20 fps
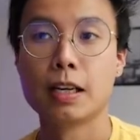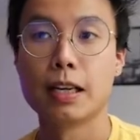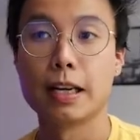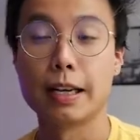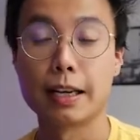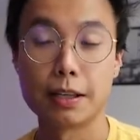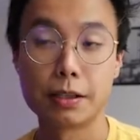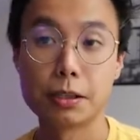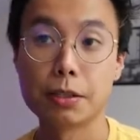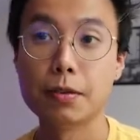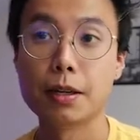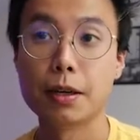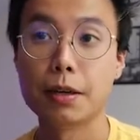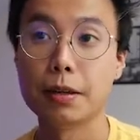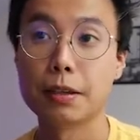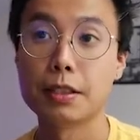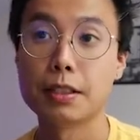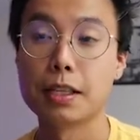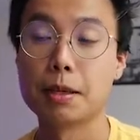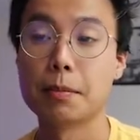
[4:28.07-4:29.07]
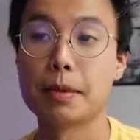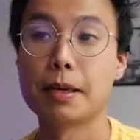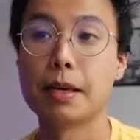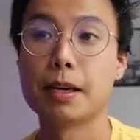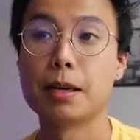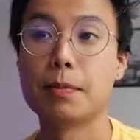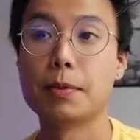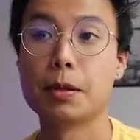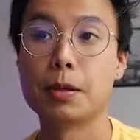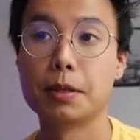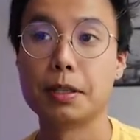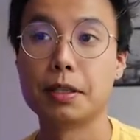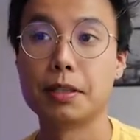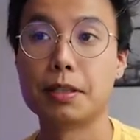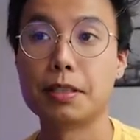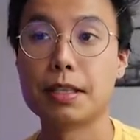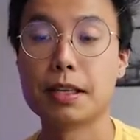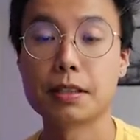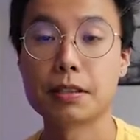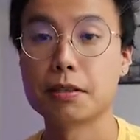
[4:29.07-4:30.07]
And I do notice that my
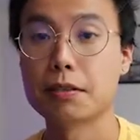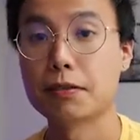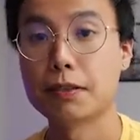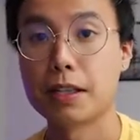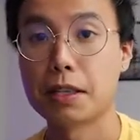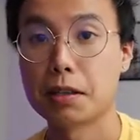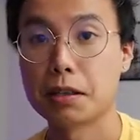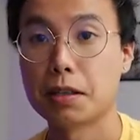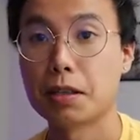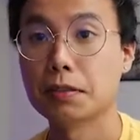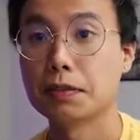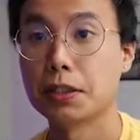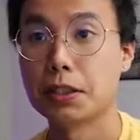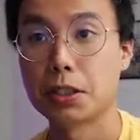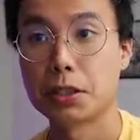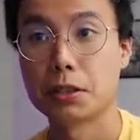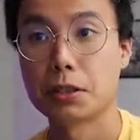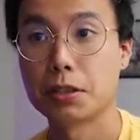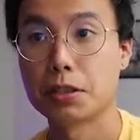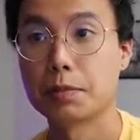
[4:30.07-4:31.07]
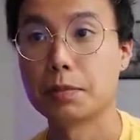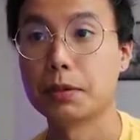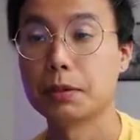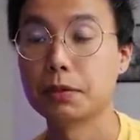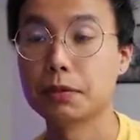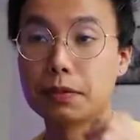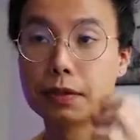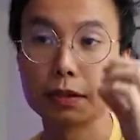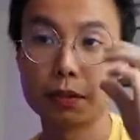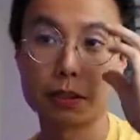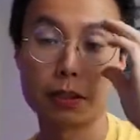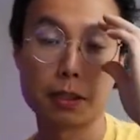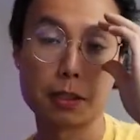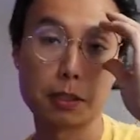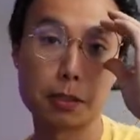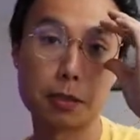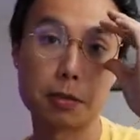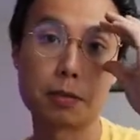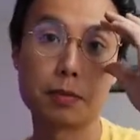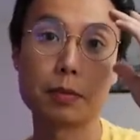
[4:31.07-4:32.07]
opponent doesn't fire off a charge move.
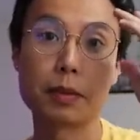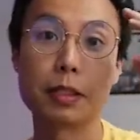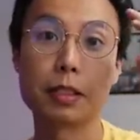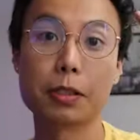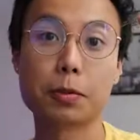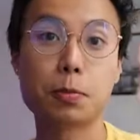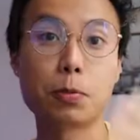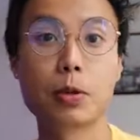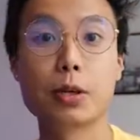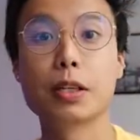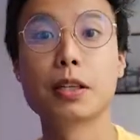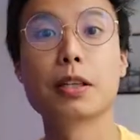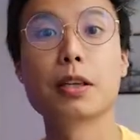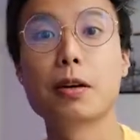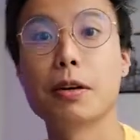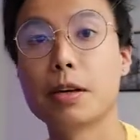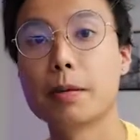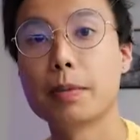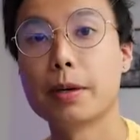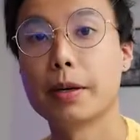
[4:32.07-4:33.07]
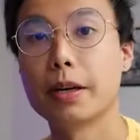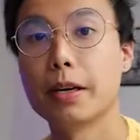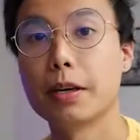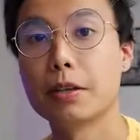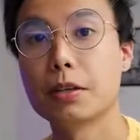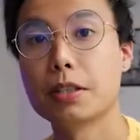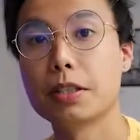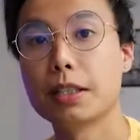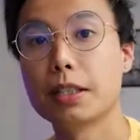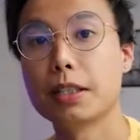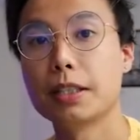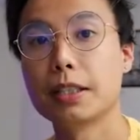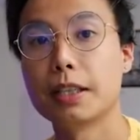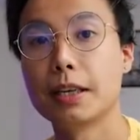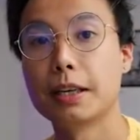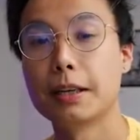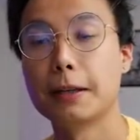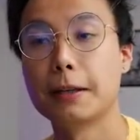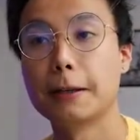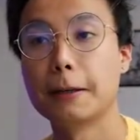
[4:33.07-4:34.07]
So he's pretty loaded up on energy,
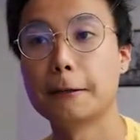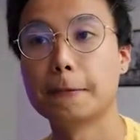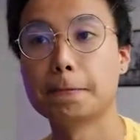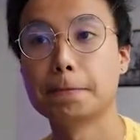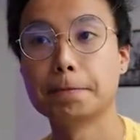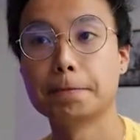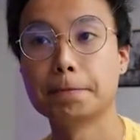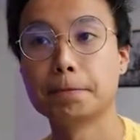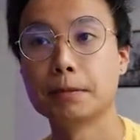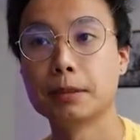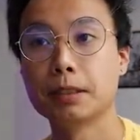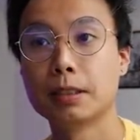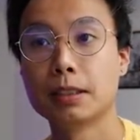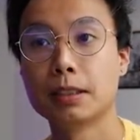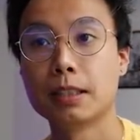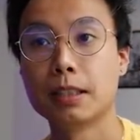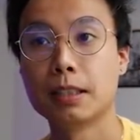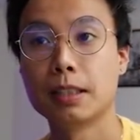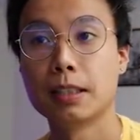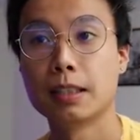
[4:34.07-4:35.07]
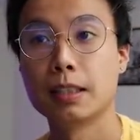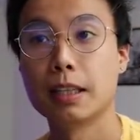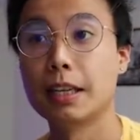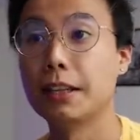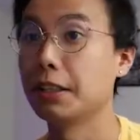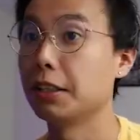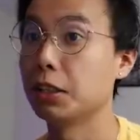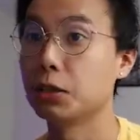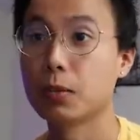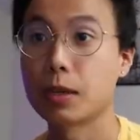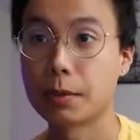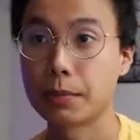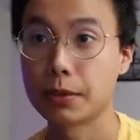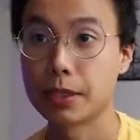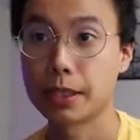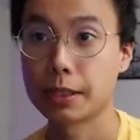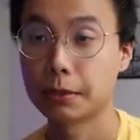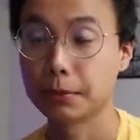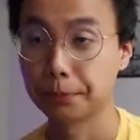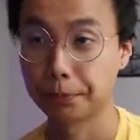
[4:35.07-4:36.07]
and then he swaps
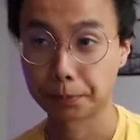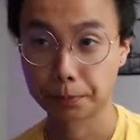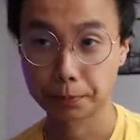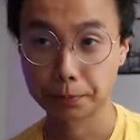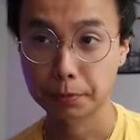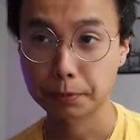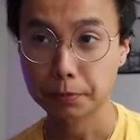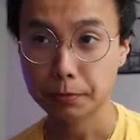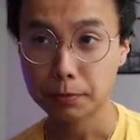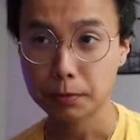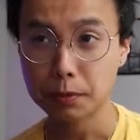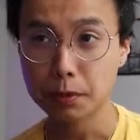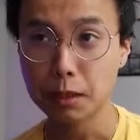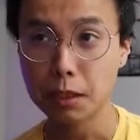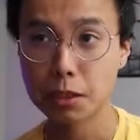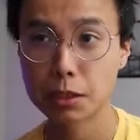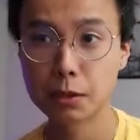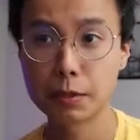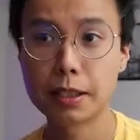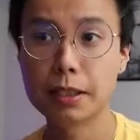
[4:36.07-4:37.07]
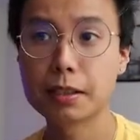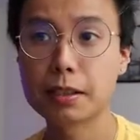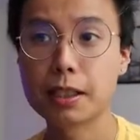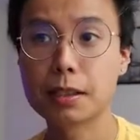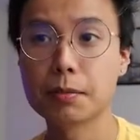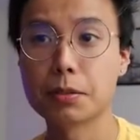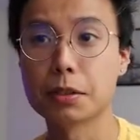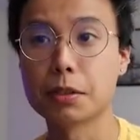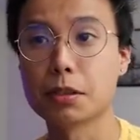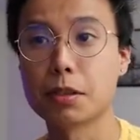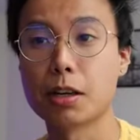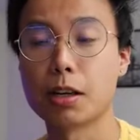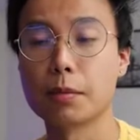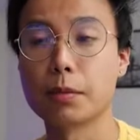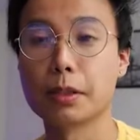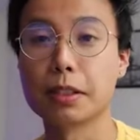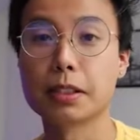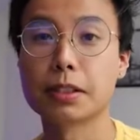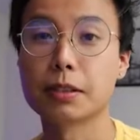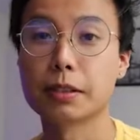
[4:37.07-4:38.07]
out. So in comes the
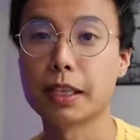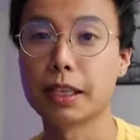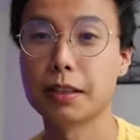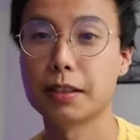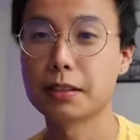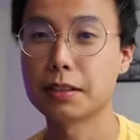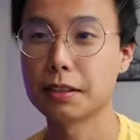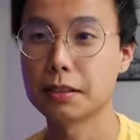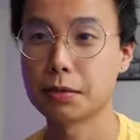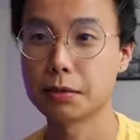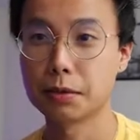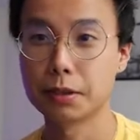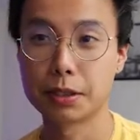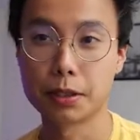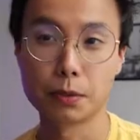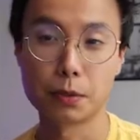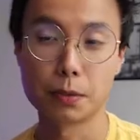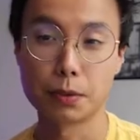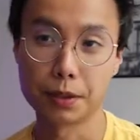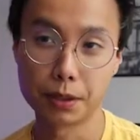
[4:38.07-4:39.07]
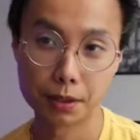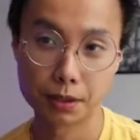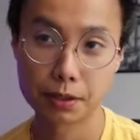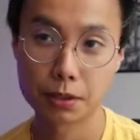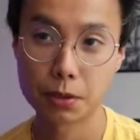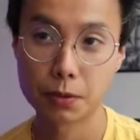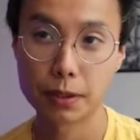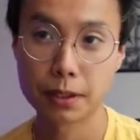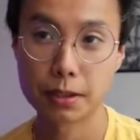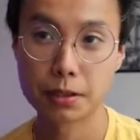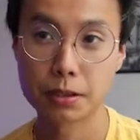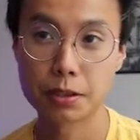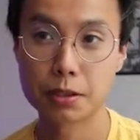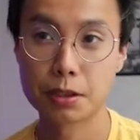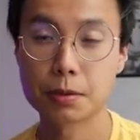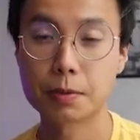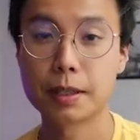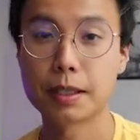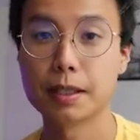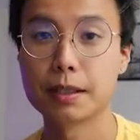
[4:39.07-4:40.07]
Skarmory. So again, this isn't really the worst situation
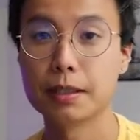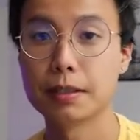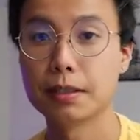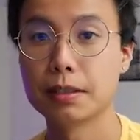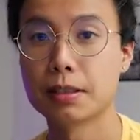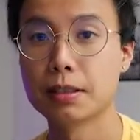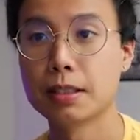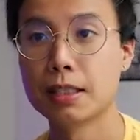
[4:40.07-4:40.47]
just because